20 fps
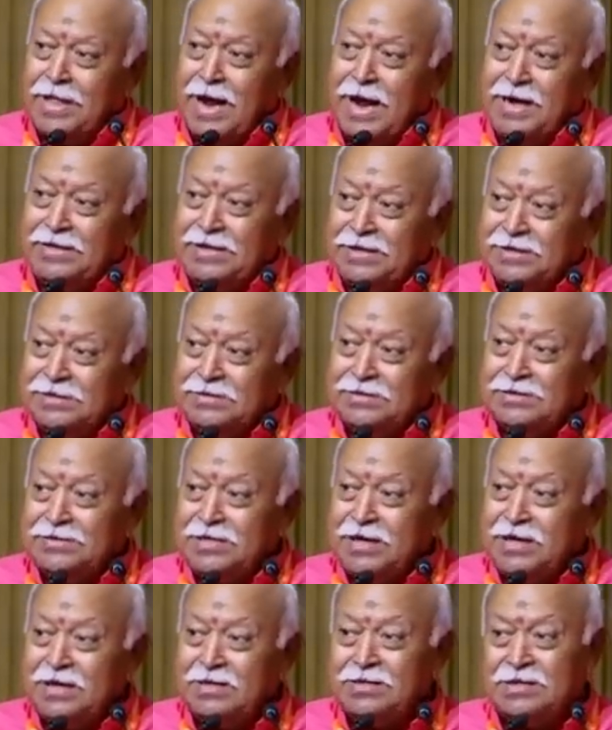That
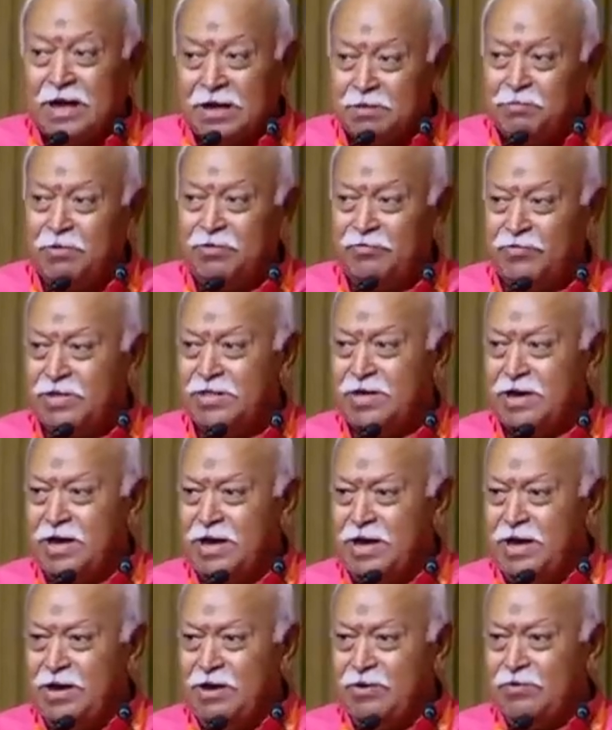is the Dharma
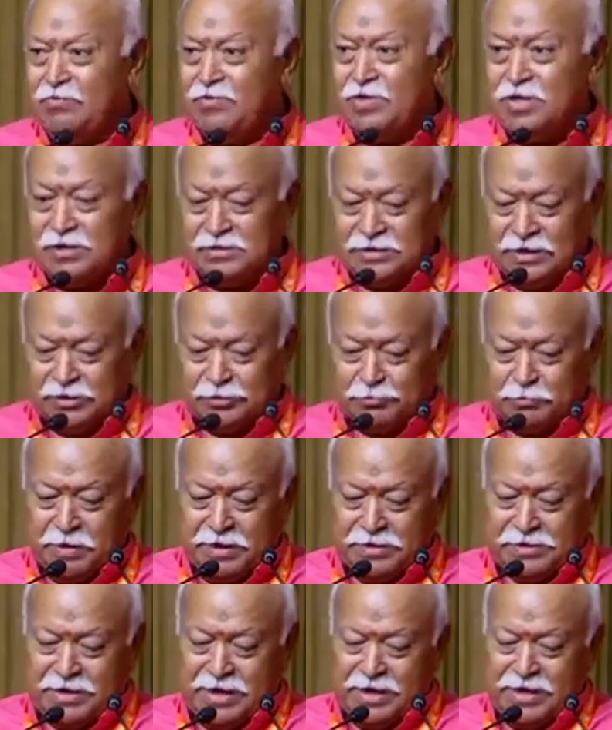Vijay which is
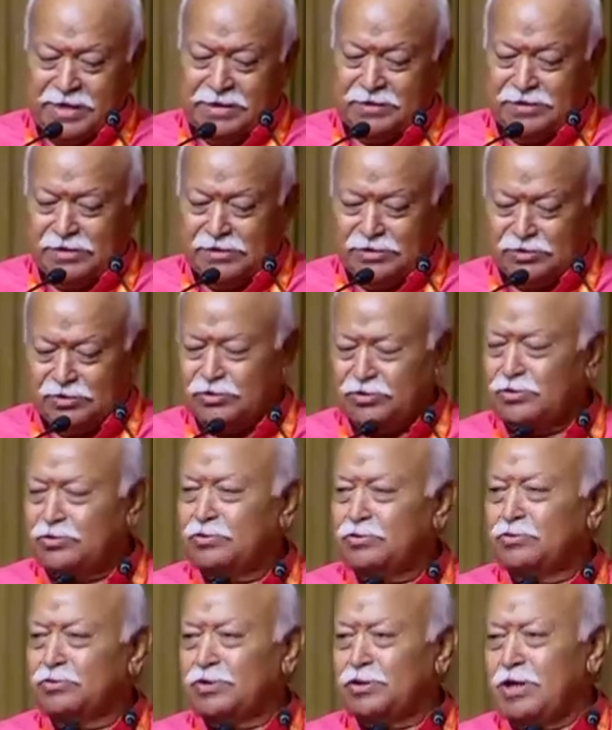expected in
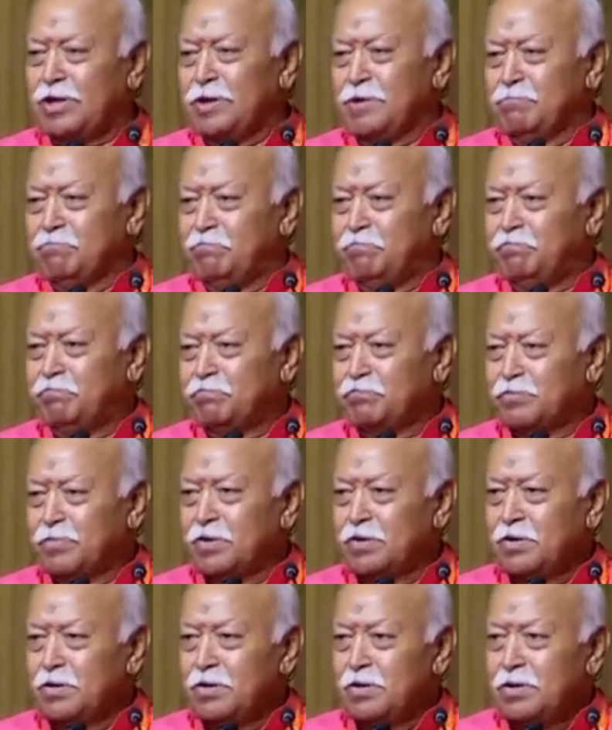this theme.
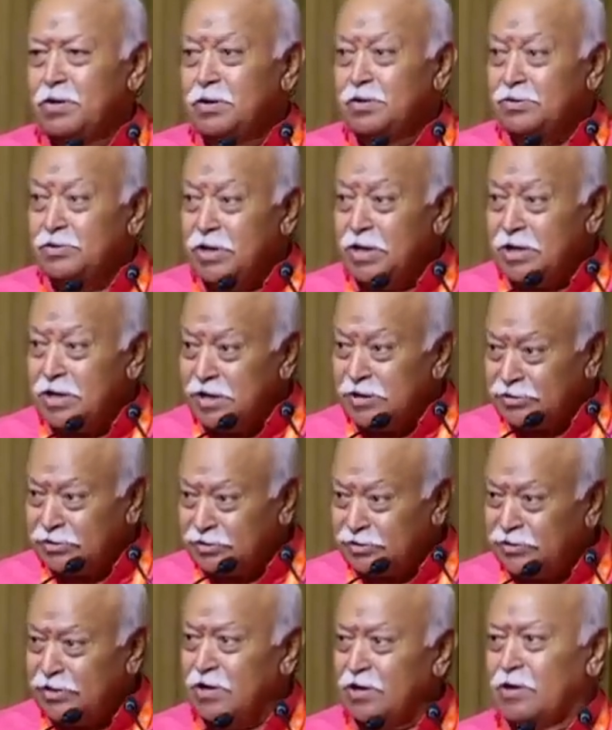
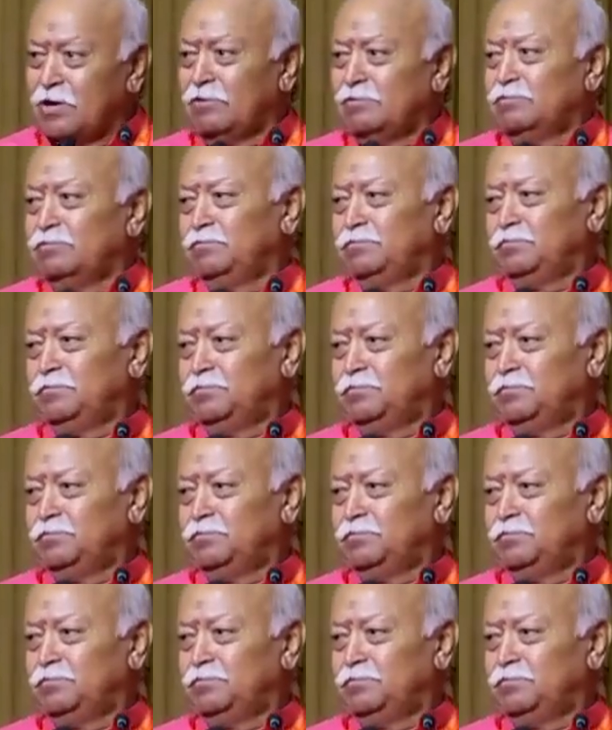Jayasya.